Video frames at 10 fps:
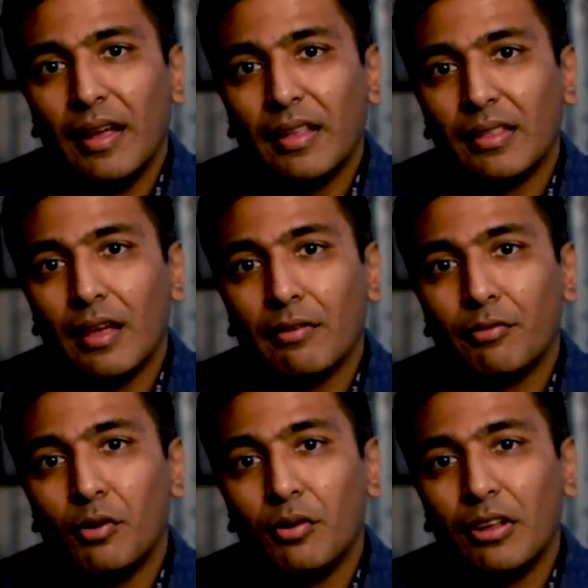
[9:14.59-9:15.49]
and
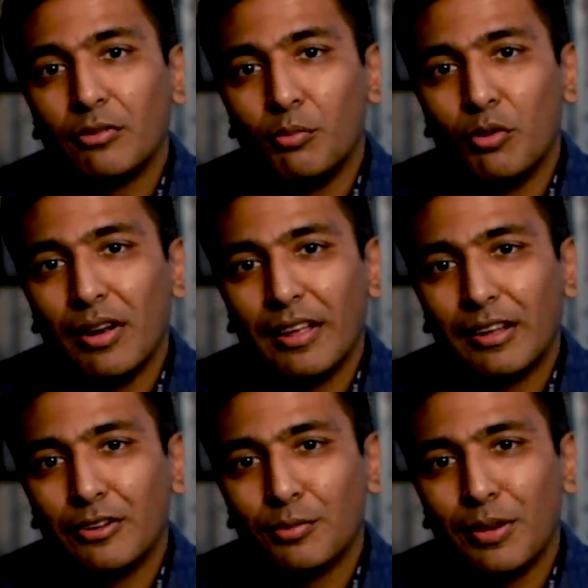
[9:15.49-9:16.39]
therefore is more
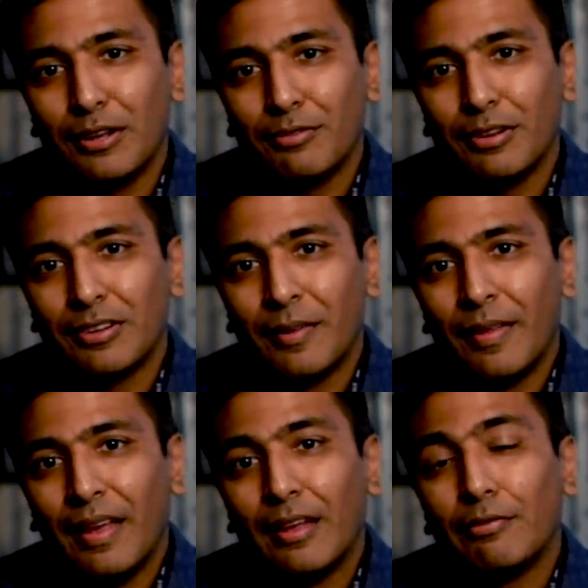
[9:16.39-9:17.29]
likely to benefit.
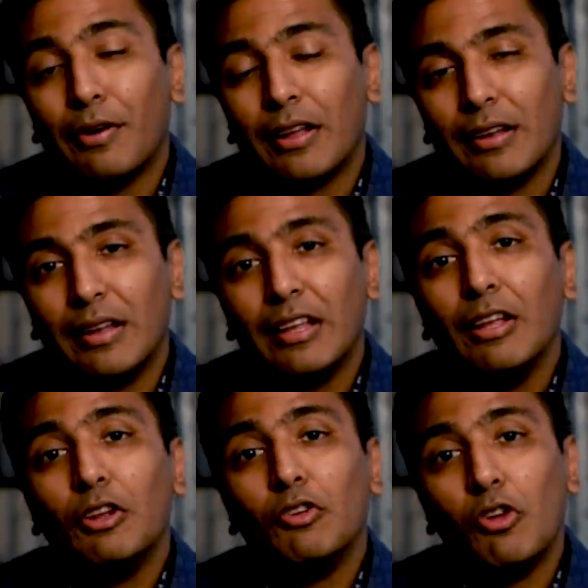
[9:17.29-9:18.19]
And
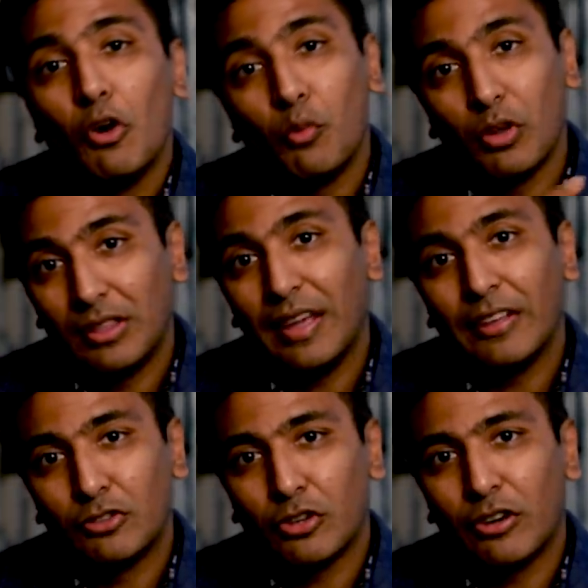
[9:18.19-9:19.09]
finally, know what the
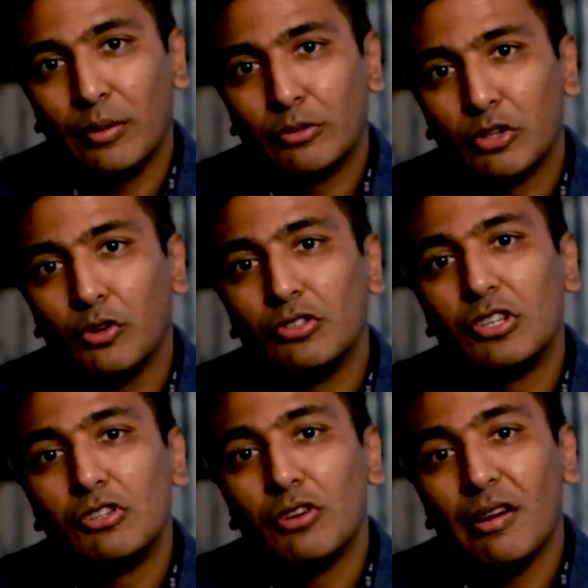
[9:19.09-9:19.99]
angiogram showed.
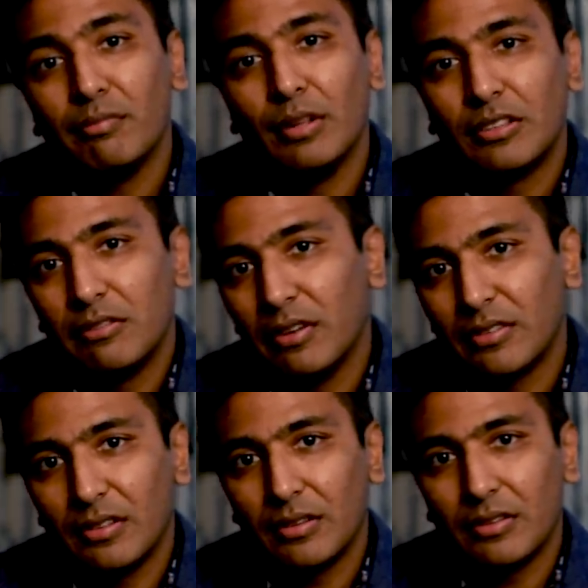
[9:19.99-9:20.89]
Did you have
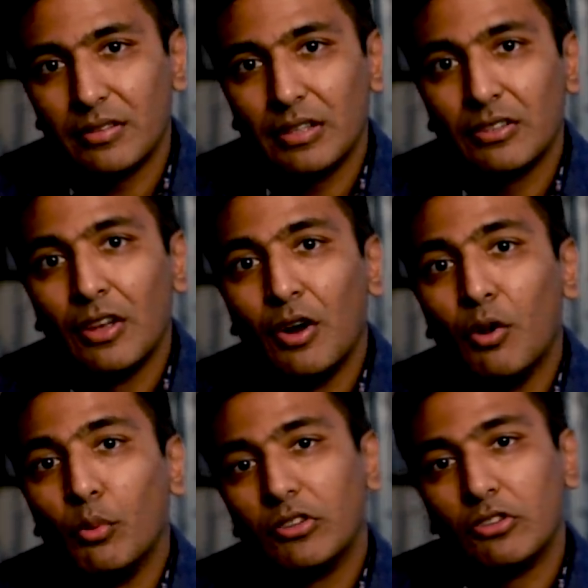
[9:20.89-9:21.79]
multivessel disease,
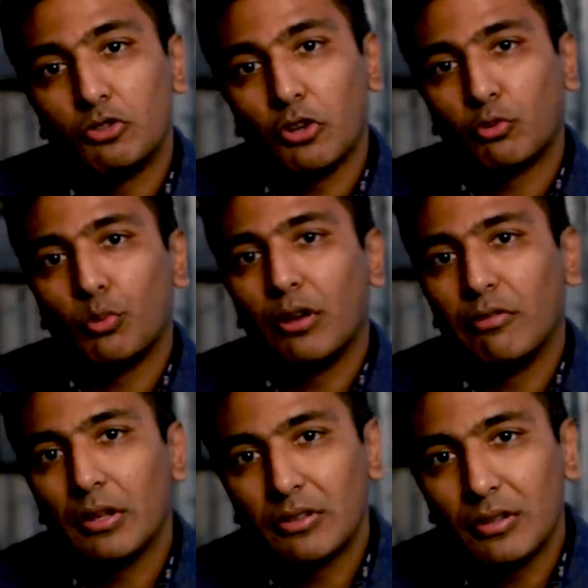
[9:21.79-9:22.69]
or was it just one
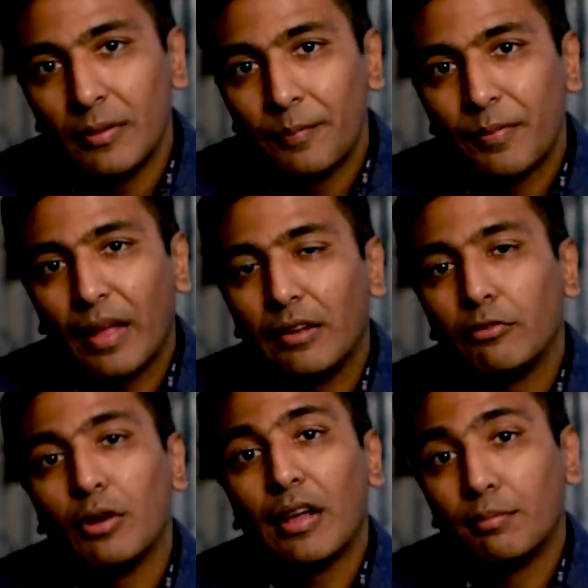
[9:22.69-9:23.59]
vessel? And
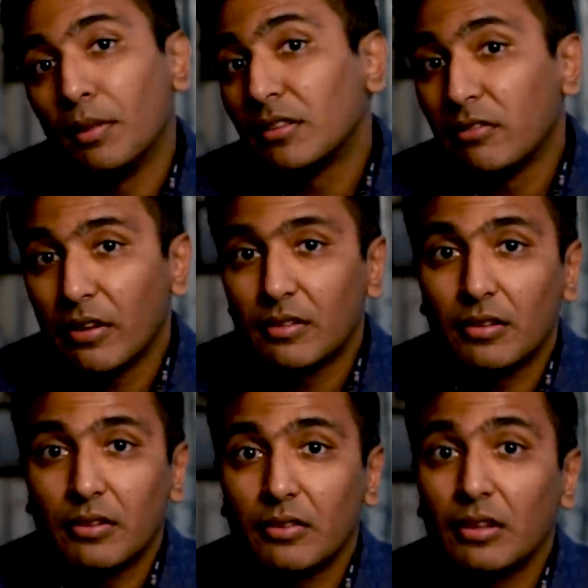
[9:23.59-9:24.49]
if you had multivessel
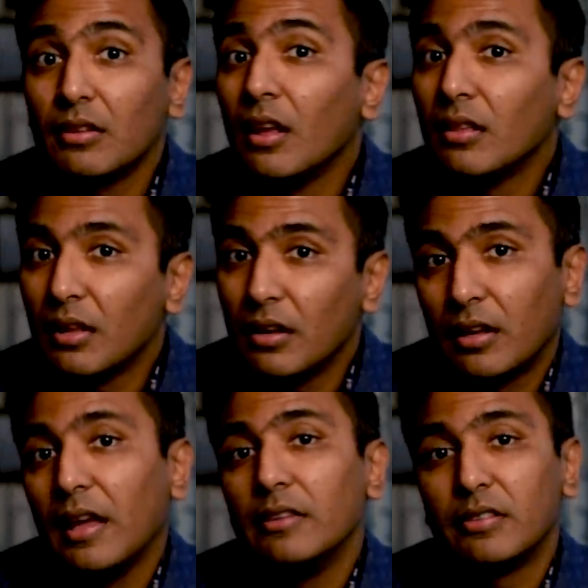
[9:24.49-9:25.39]
disease, then a
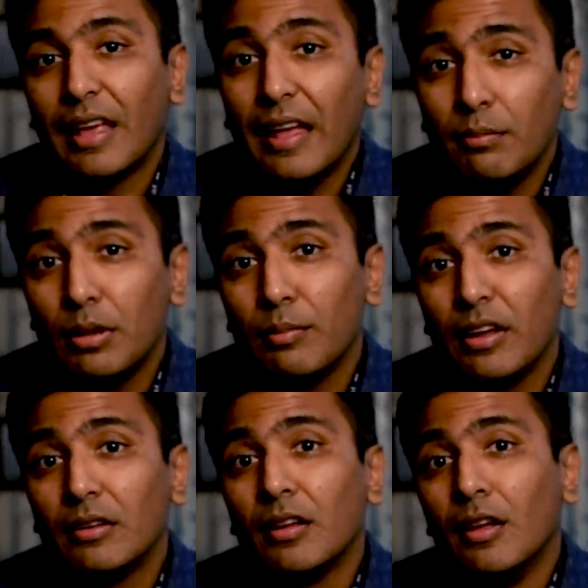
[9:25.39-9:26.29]
case can be
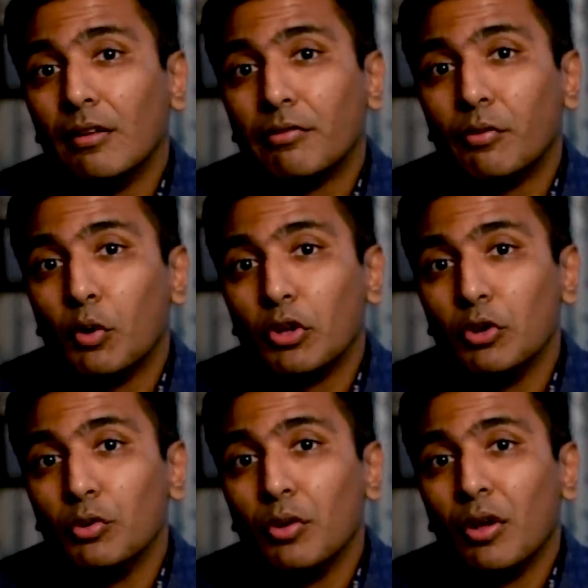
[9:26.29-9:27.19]
made for
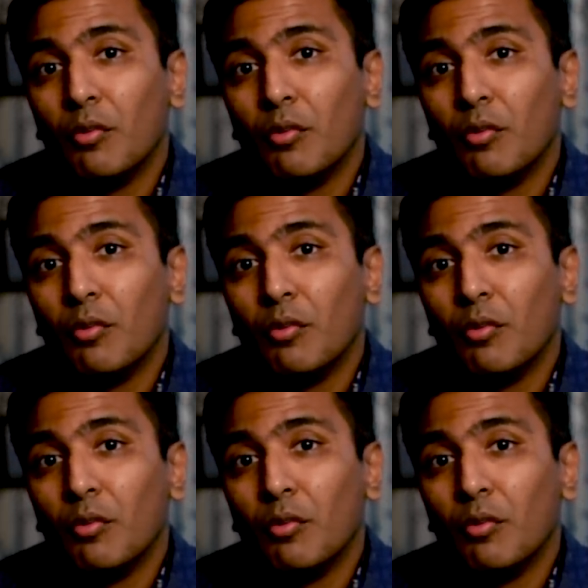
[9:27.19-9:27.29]
you